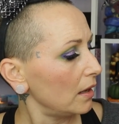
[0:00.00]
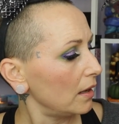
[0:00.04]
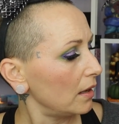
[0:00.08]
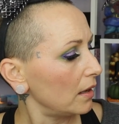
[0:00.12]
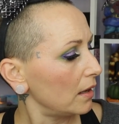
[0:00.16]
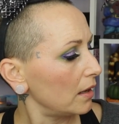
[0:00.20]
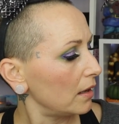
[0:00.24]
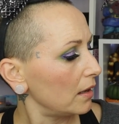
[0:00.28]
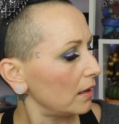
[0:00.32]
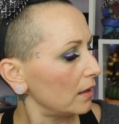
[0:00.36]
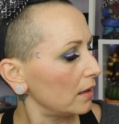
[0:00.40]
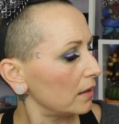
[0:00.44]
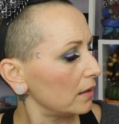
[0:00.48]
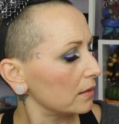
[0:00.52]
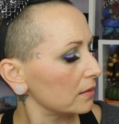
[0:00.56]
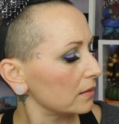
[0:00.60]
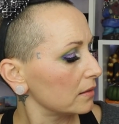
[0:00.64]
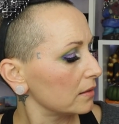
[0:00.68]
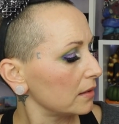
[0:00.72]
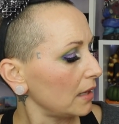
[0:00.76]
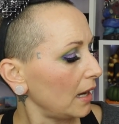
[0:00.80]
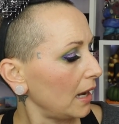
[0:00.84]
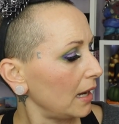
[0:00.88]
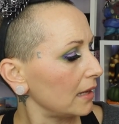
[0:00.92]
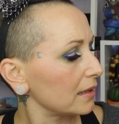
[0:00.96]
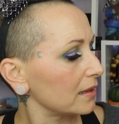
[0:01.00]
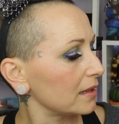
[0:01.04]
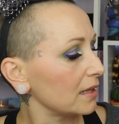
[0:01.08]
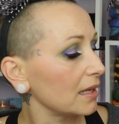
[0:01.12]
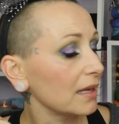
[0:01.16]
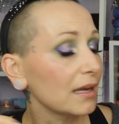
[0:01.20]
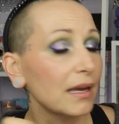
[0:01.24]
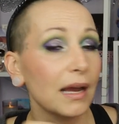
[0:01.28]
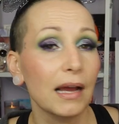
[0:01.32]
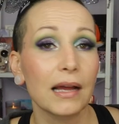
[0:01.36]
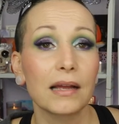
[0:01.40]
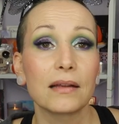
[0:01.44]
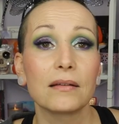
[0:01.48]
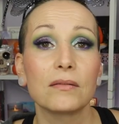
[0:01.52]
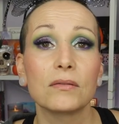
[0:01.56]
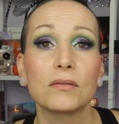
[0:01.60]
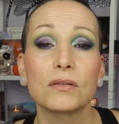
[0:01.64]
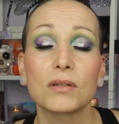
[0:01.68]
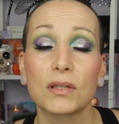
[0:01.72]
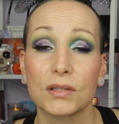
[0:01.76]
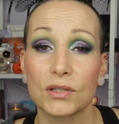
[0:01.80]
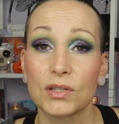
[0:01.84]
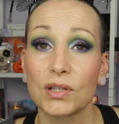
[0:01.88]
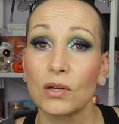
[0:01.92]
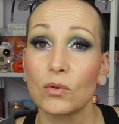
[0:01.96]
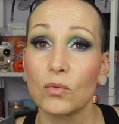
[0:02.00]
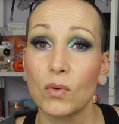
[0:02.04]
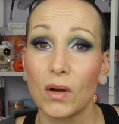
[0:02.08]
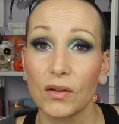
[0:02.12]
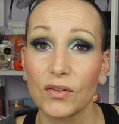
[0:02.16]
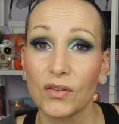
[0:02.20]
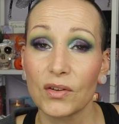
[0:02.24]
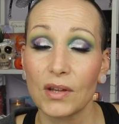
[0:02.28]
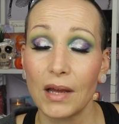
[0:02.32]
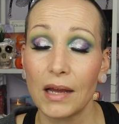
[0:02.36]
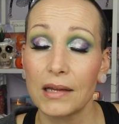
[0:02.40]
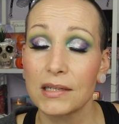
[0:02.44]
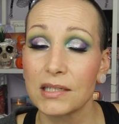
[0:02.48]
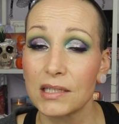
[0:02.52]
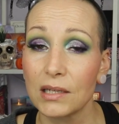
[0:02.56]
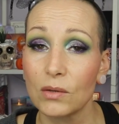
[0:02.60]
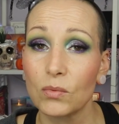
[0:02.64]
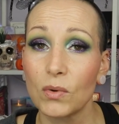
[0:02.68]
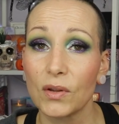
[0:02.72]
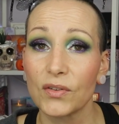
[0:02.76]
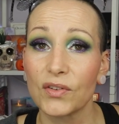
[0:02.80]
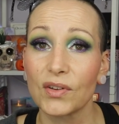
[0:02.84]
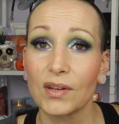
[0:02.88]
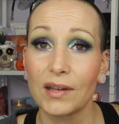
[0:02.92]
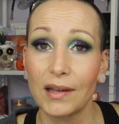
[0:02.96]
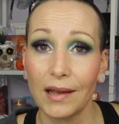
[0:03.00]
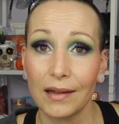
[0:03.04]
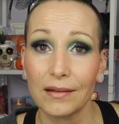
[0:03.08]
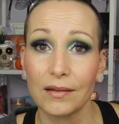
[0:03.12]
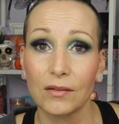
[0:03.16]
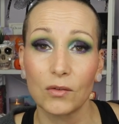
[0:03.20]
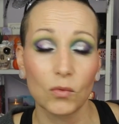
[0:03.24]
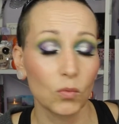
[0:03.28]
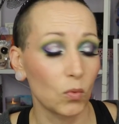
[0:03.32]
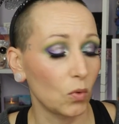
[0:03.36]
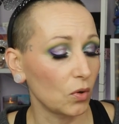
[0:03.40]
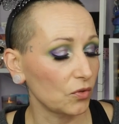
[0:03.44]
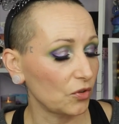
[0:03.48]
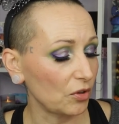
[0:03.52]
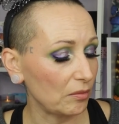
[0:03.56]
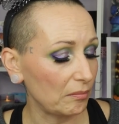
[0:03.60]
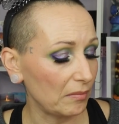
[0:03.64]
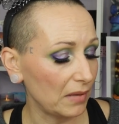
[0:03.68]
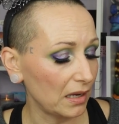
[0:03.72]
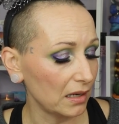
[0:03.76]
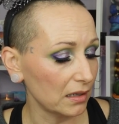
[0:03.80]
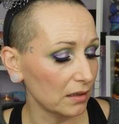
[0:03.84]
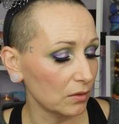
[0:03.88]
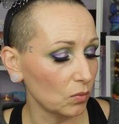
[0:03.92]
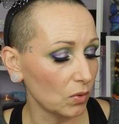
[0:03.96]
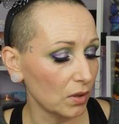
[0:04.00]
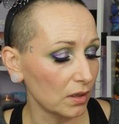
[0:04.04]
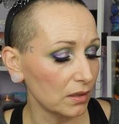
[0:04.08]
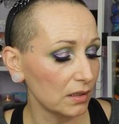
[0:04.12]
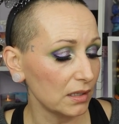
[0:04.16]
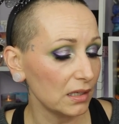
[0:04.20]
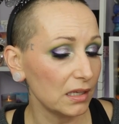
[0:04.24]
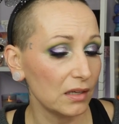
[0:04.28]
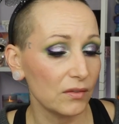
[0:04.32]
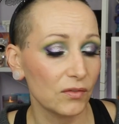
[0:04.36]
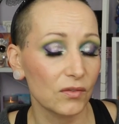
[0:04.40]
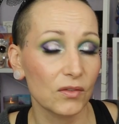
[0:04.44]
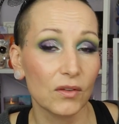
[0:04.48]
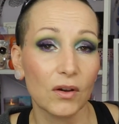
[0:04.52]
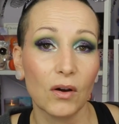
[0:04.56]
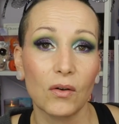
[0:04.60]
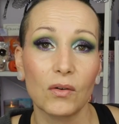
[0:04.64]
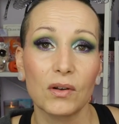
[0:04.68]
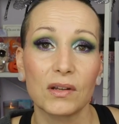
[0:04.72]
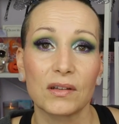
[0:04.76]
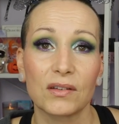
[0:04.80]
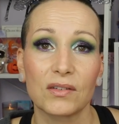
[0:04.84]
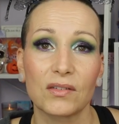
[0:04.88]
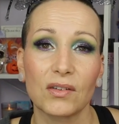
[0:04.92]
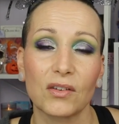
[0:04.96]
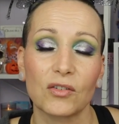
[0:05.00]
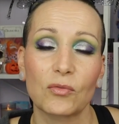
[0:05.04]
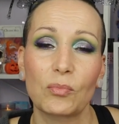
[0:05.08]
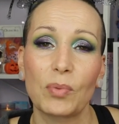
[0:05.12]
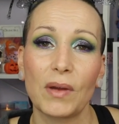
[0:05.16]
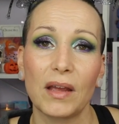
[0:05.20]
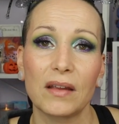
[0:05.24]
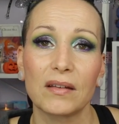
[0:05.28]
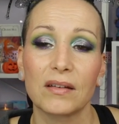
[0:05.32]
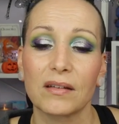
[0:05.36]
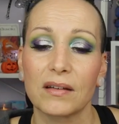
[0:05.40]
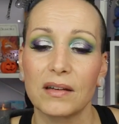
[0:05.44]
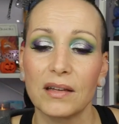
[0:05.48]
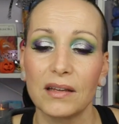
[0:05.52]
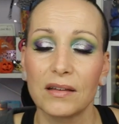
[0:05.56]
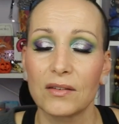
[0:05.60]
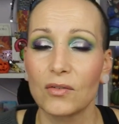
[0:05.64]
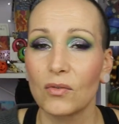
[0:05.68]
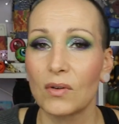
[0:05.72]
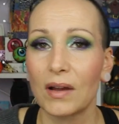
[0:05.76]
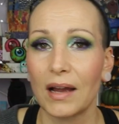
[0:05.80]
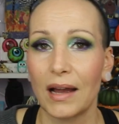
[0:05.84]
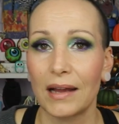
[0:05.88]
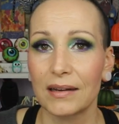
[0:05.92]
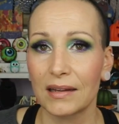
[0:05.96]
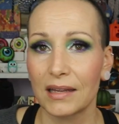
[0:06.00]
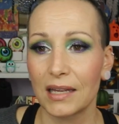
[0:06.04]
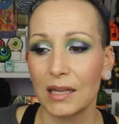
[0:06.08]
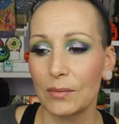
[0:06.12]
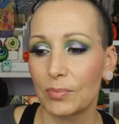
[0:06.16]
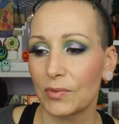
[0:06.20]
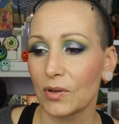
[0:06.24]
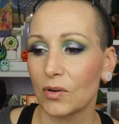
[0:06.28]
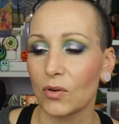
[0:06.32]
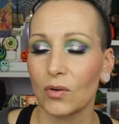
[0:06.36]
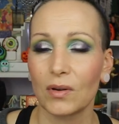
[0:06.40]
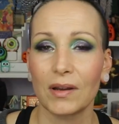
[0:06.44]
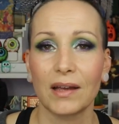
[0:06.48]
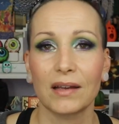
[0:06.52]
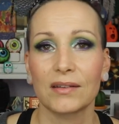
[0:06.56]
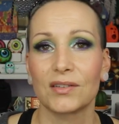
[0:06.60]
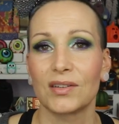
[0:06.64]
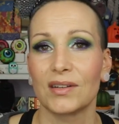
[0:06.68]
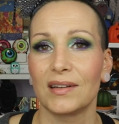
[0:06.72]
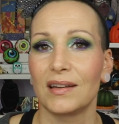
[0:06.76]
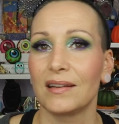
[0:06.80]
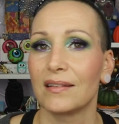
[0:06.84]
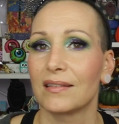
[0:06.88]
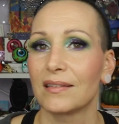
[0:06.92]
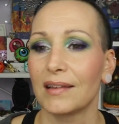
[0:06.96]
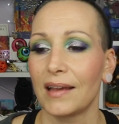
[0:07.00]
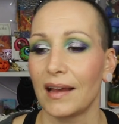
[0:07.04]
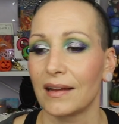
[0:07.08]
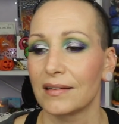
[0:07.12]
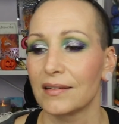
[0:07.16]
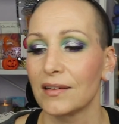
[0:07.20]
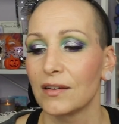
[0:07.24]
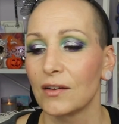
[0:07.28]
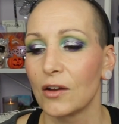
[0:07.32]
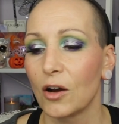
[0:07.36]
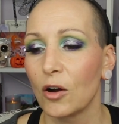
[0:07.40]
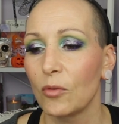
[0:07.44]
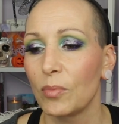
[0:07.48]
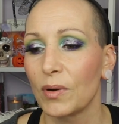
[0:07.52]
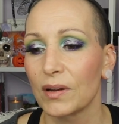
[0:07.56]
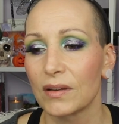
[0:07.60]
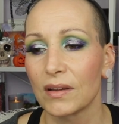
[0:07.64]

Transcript: And I think I still want to I still want to get the watermelon one, even though it's just basically to kind of keep the collection intact, you know.